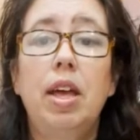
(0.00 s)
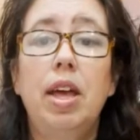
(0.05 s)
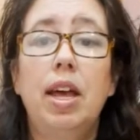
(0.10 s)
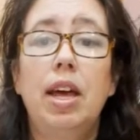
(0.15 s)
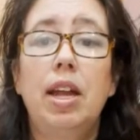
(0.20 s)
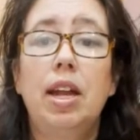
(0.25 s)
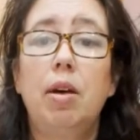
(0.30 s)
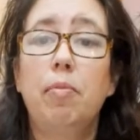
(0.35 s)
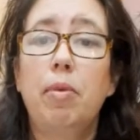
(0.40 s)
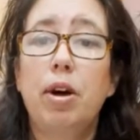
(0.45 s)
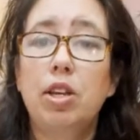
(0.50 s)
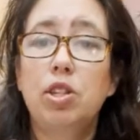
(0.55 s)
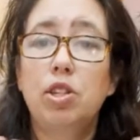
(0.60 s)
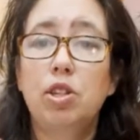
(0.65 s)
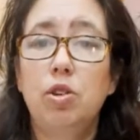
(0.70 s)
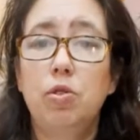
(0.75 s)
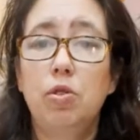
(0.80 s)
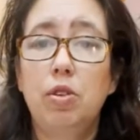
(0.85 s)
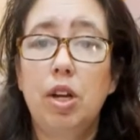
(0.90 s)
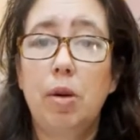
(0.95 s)
and in my
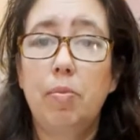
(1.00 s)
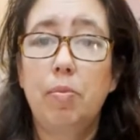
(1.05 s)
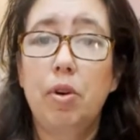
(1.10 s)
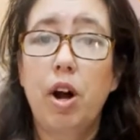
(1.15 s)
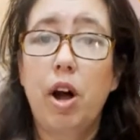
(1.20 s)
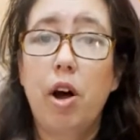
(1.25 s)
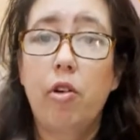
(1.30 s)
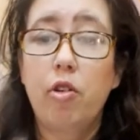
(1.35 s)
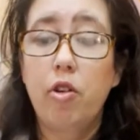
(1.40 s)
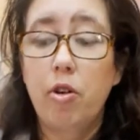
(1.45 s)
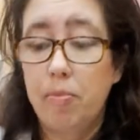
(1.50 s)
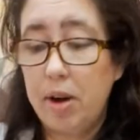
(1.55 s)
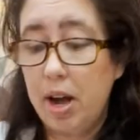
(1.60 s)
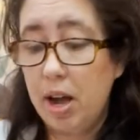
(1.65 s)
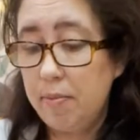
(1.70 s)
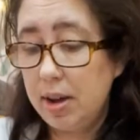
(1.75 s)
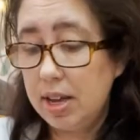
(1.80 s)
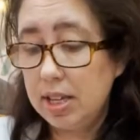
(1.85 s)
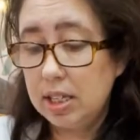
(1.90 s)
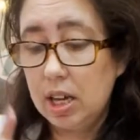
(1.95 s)
SKU number, I'll
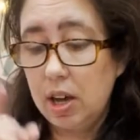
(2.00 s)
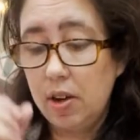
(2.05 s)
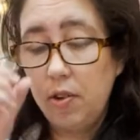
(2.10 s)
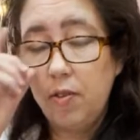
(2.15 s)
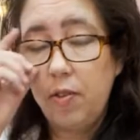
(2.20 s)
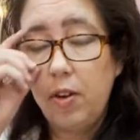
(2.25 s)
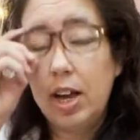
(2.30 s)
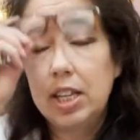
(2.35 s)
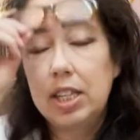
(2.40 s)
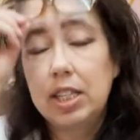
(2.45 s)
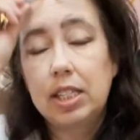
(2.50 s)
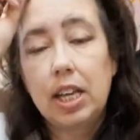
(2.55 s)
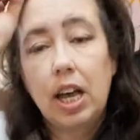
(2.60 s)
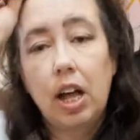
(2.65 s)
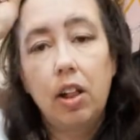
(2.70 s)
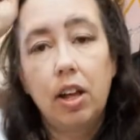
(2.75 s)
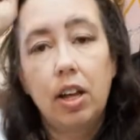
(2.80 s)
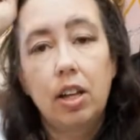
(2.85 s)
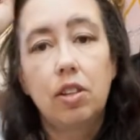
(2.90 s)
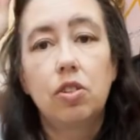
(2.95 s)
remind myself if I
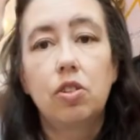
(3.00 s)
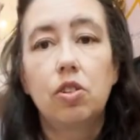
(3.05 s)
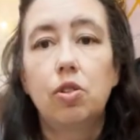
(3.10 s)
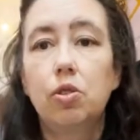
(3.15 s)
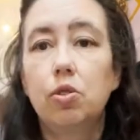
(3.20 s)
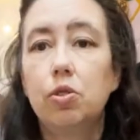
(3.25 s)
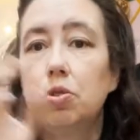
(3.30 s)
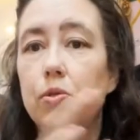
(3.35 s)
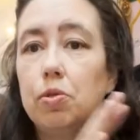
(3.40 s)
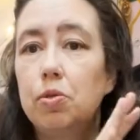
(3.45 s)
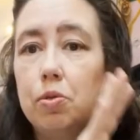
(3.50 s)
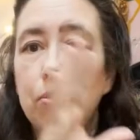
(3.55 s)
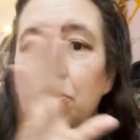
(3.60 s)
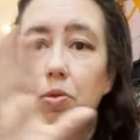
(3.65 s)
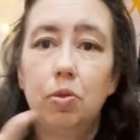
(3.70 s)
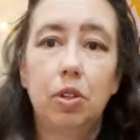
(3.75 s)
sell it to,